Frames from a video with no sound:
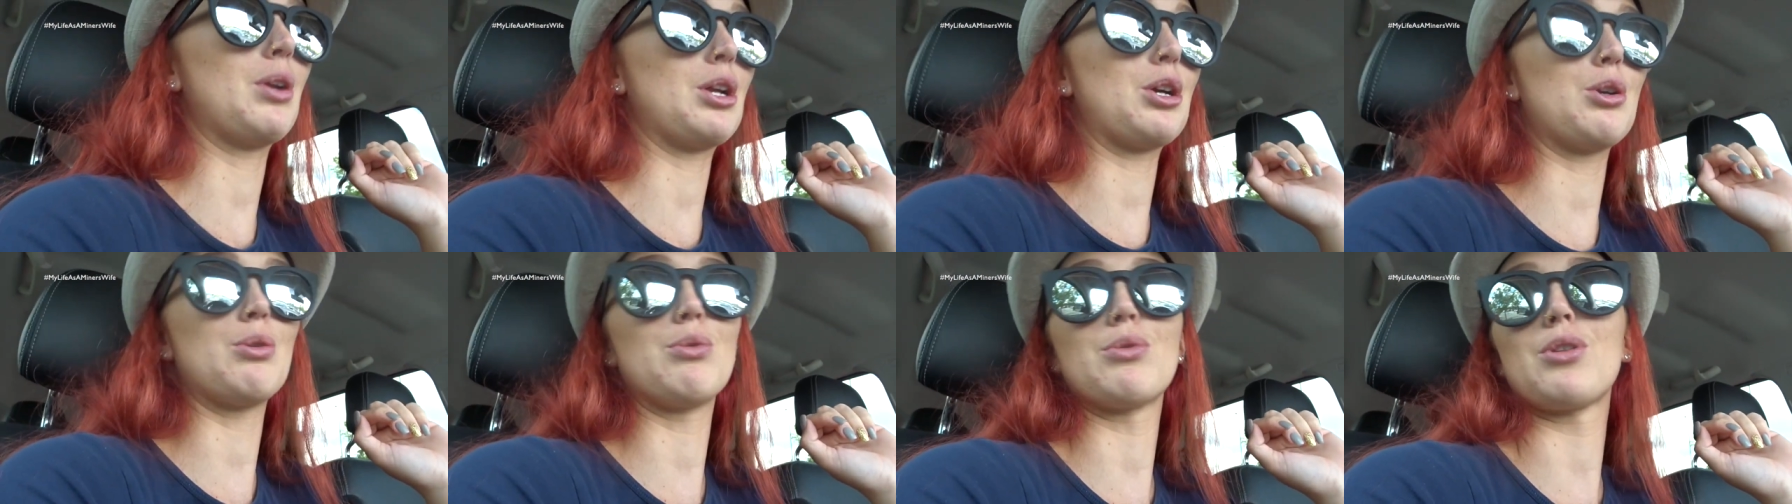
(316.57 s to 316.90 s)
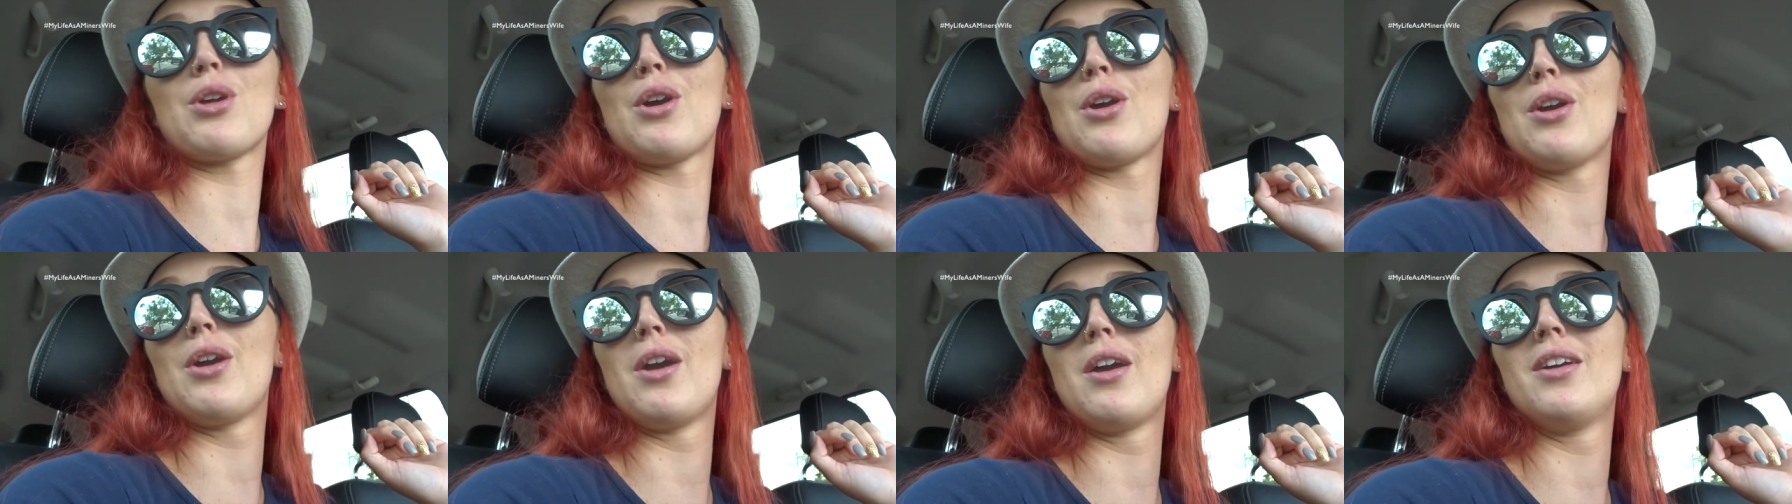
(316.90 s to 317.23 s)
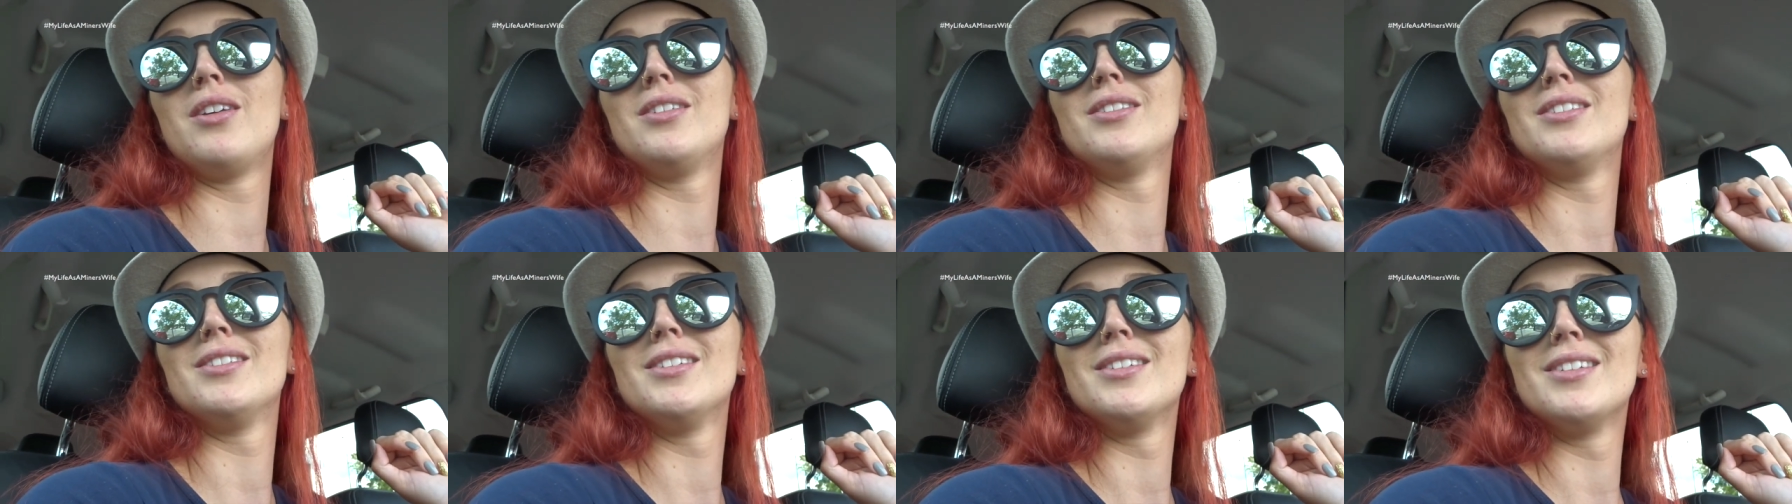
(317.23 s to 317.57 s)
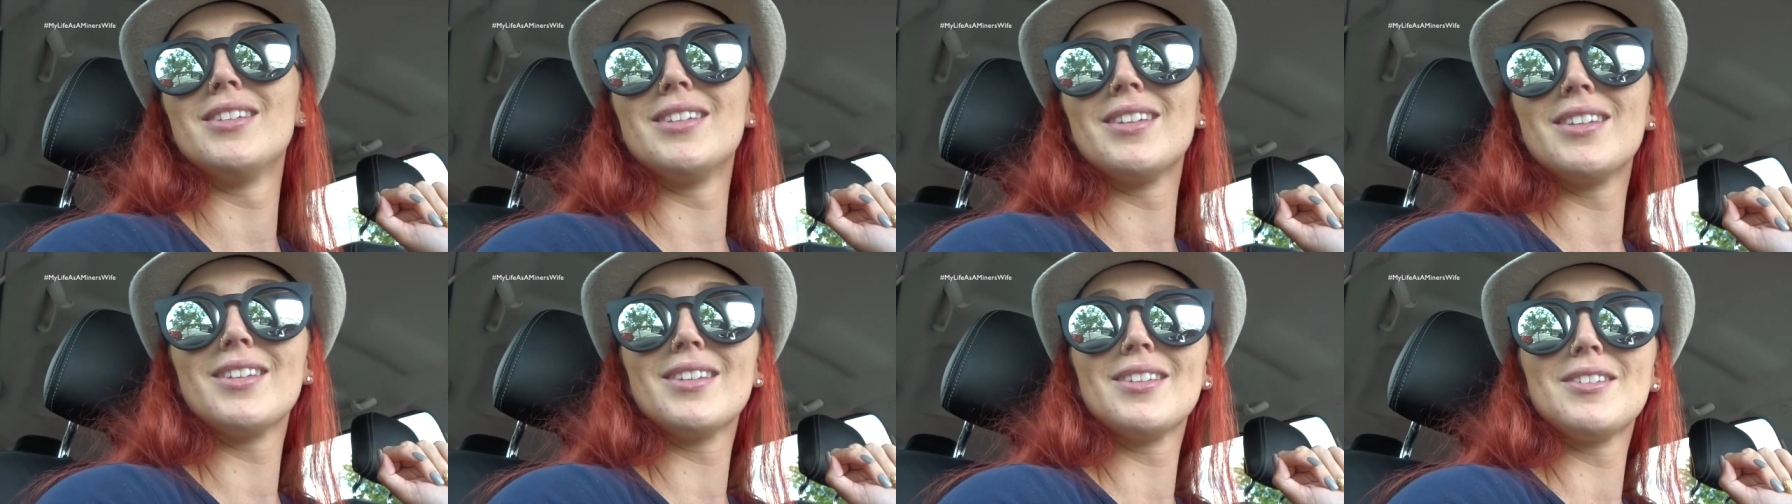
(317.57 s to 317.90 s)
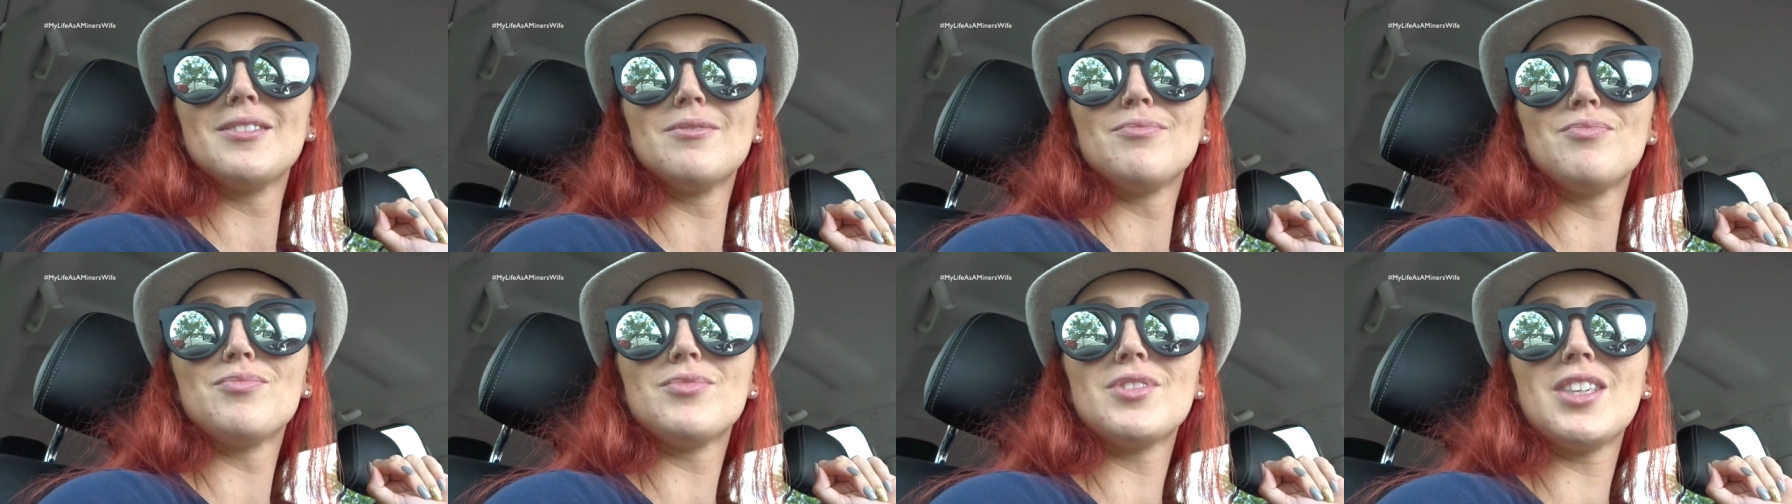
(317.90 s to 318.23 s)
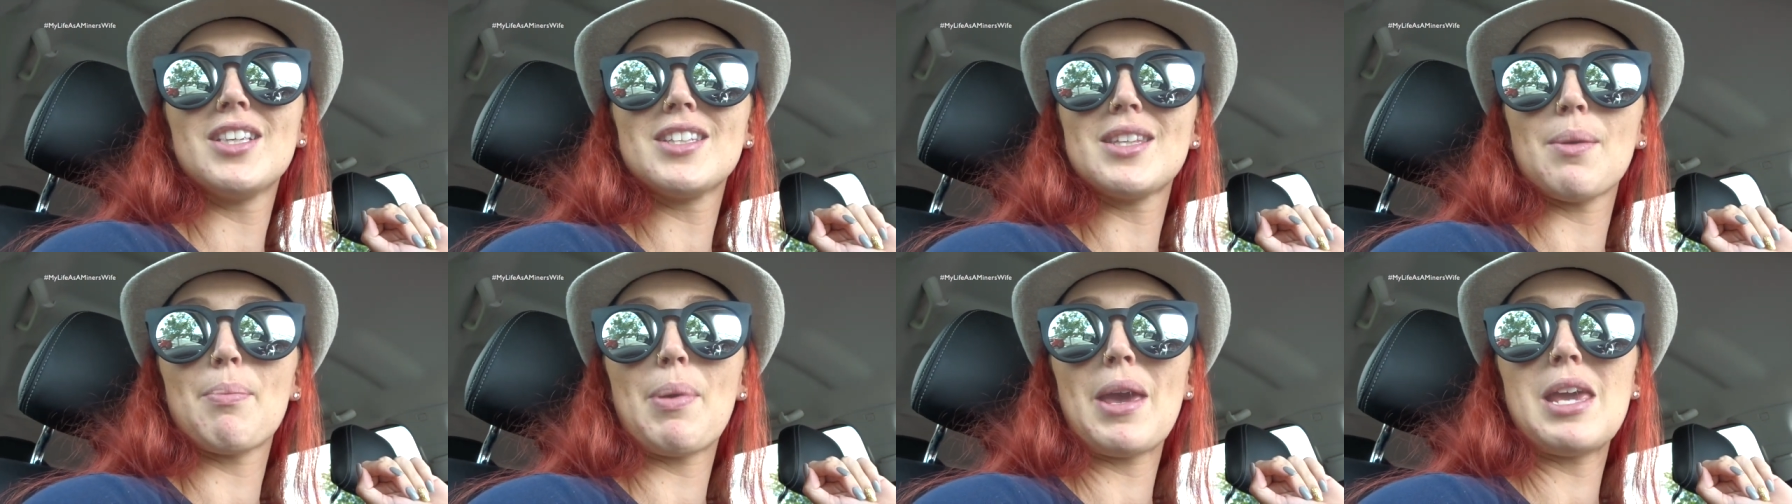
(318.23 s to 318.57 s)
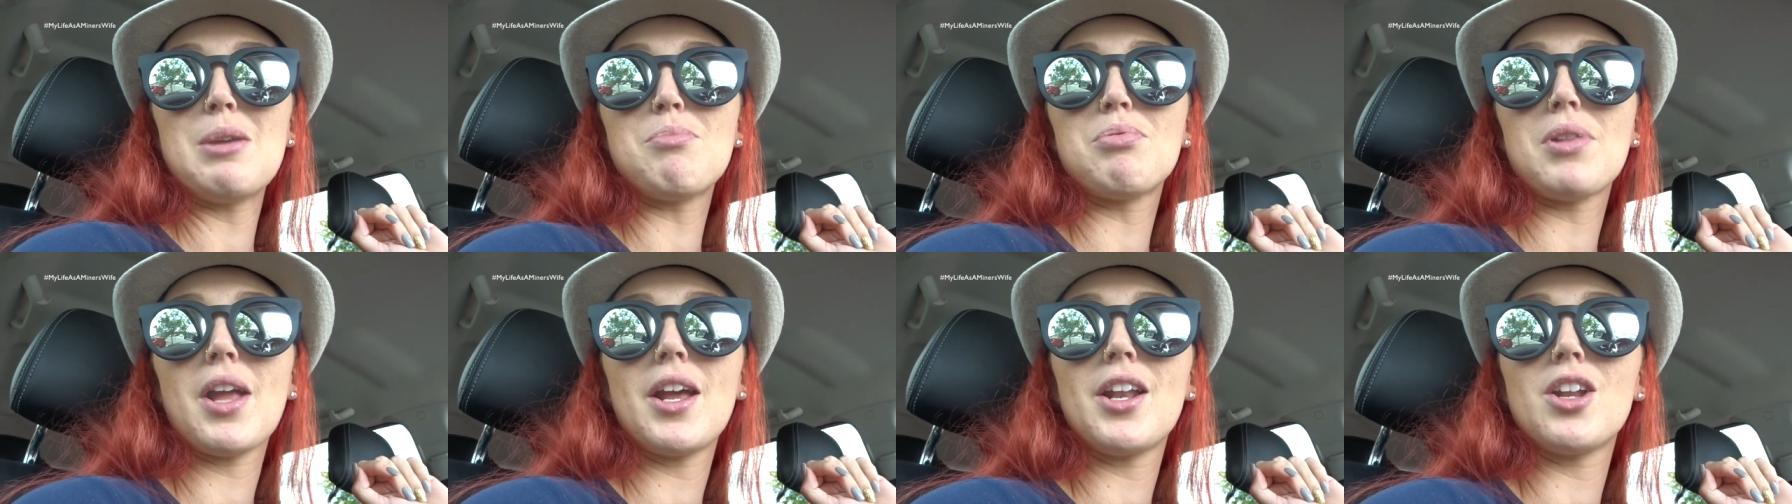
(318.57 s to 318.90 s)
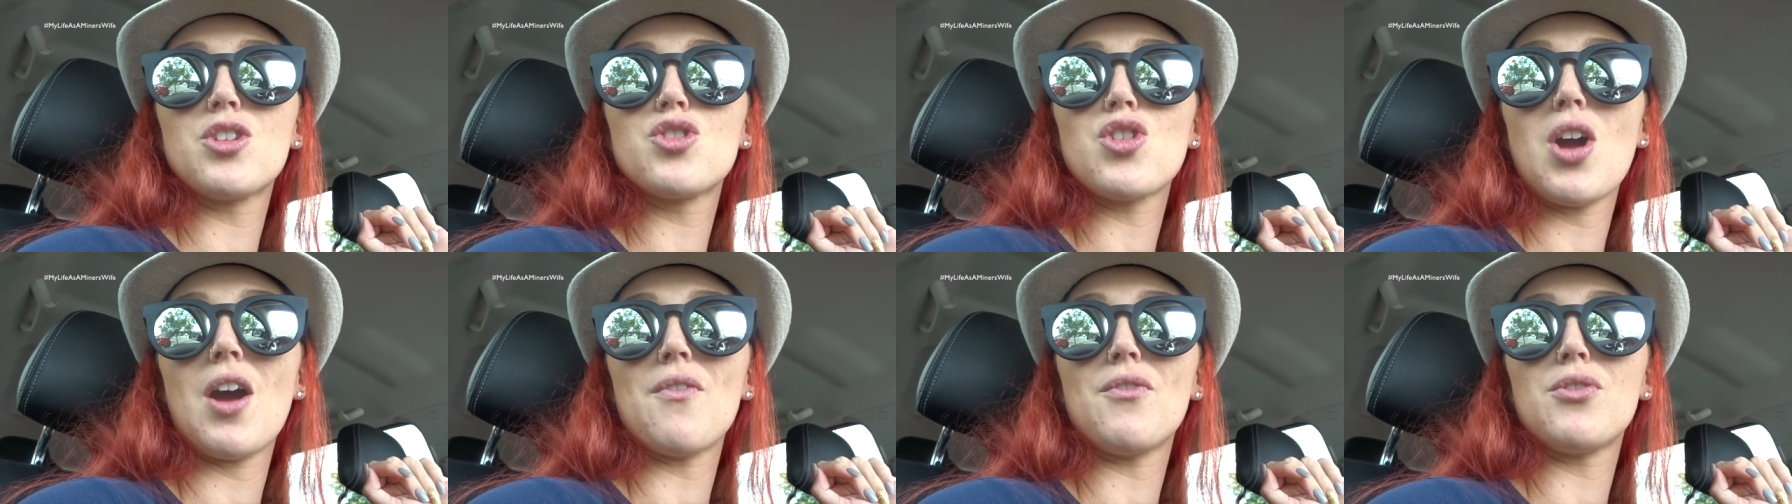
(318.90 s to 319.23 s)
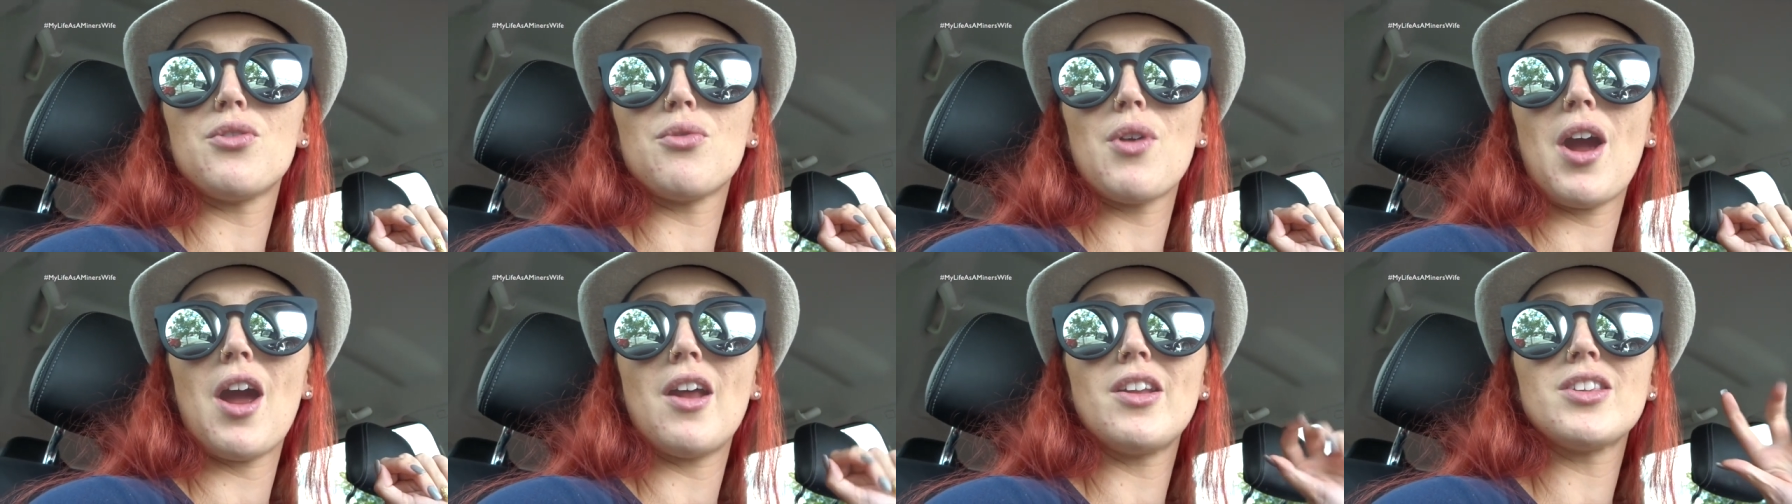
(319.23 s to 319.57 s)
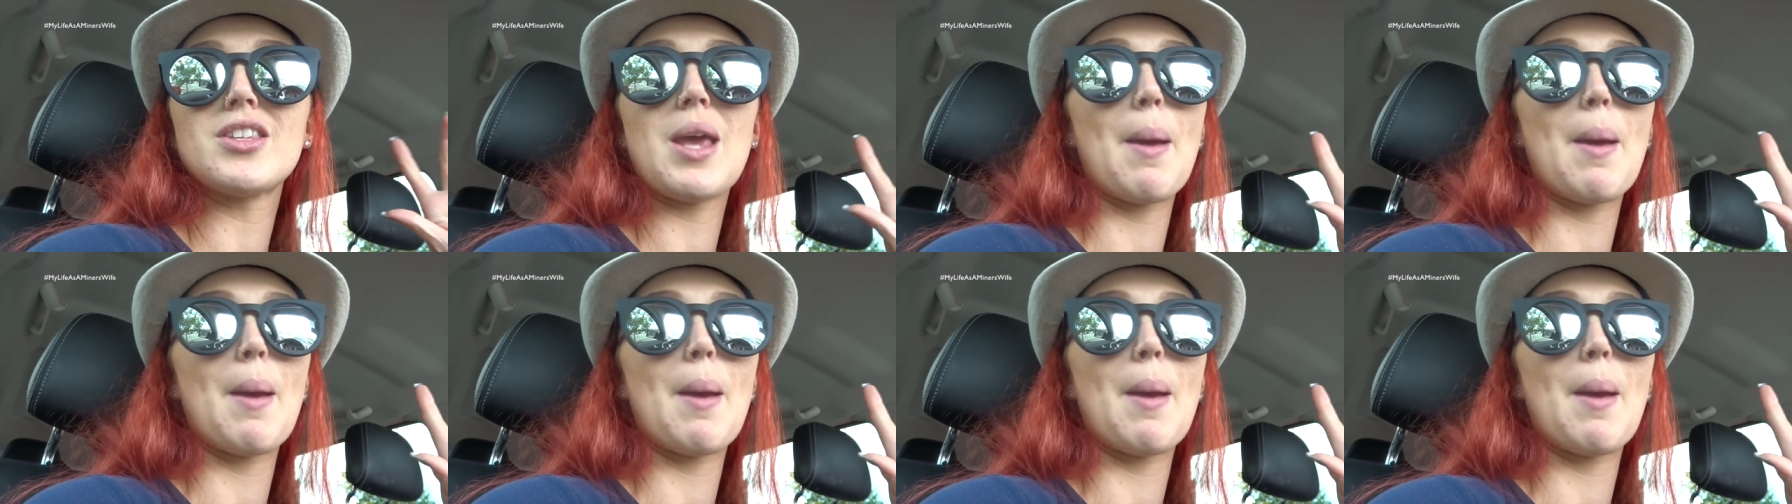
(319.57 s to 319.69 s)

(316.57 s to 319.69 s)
pretty cool though. There's a P plater driving around,